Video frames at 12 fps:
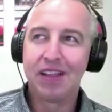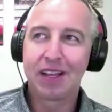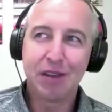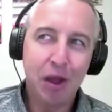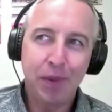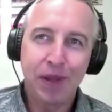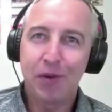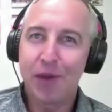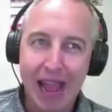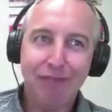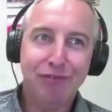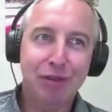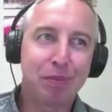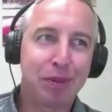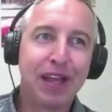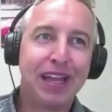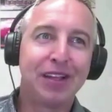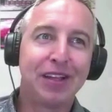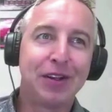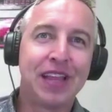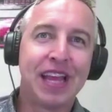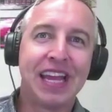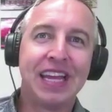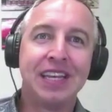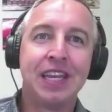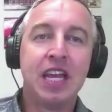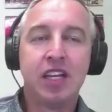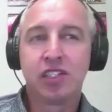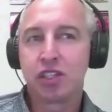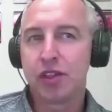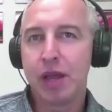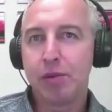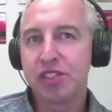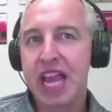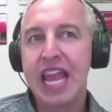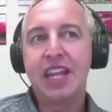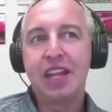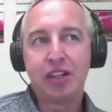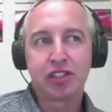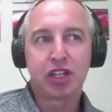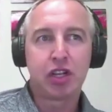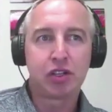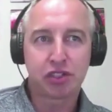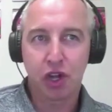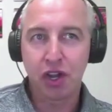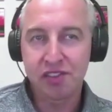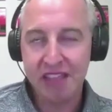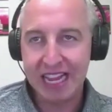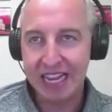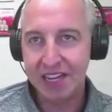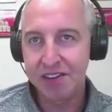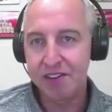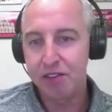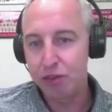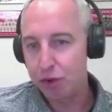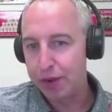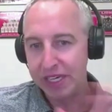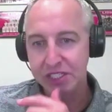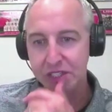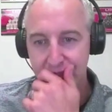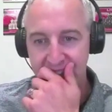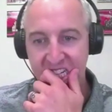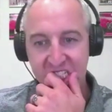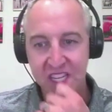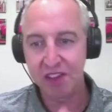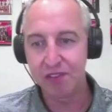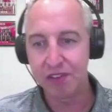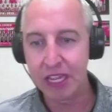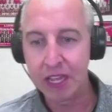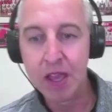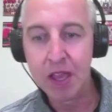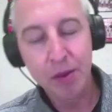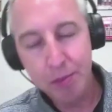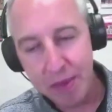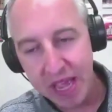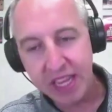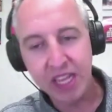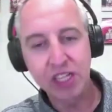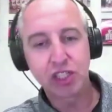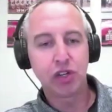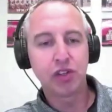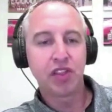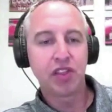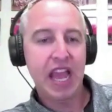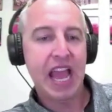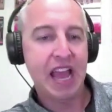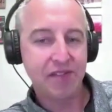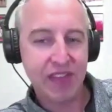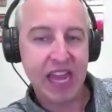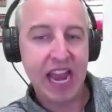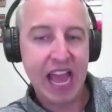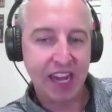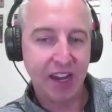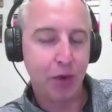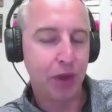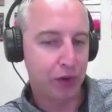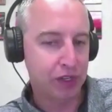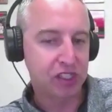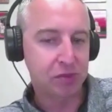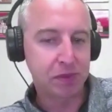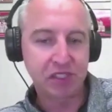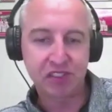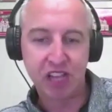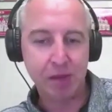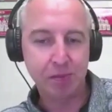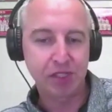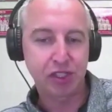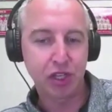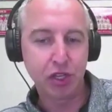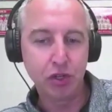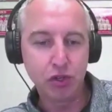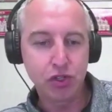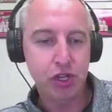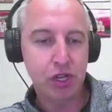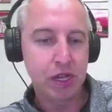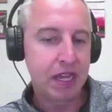Like, no, we don't have to play during that. And so that was 8 years ago. Started taking the rest of Thanksgiving, making sure that they had that adequate Christmas time is huge.